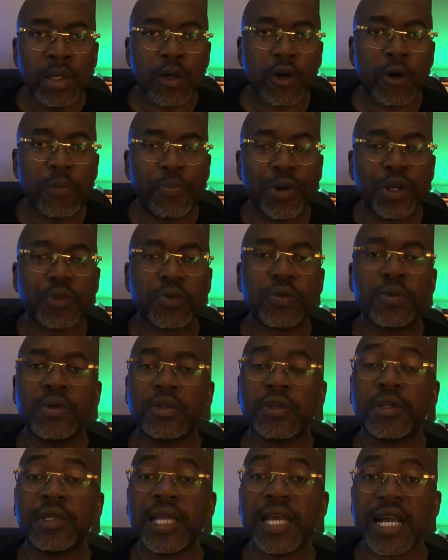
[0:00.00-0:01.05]
compared to
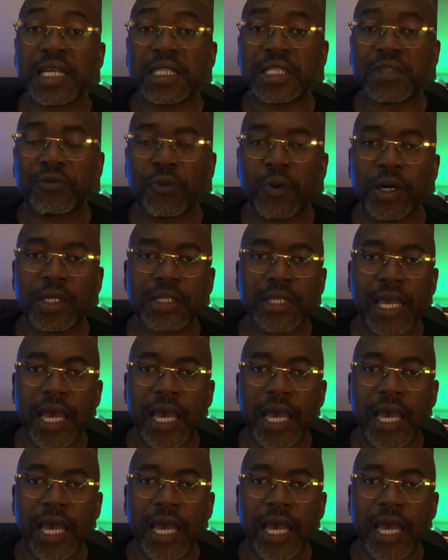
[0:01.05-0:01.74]
the negative ones,